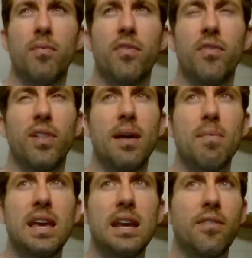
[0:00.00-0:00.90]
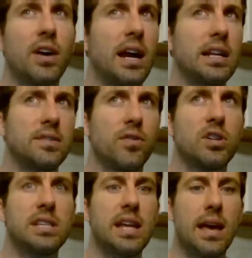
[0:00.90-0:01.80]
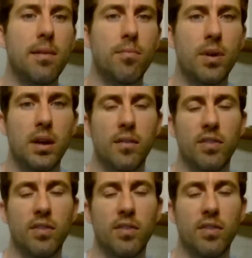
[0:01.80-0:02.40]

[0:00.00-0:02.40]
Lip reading: Fleming, I forgot his first name.